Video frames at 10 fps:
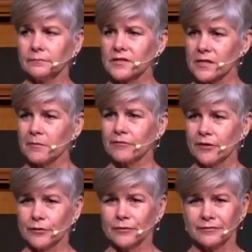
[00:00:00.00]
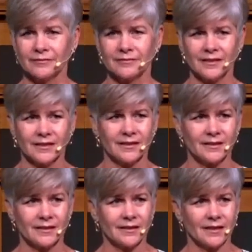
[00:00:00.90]
Some of you
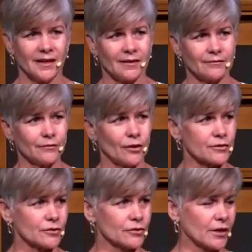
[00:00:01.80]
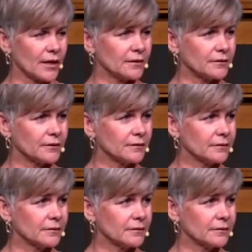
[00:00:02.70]
have lost a child.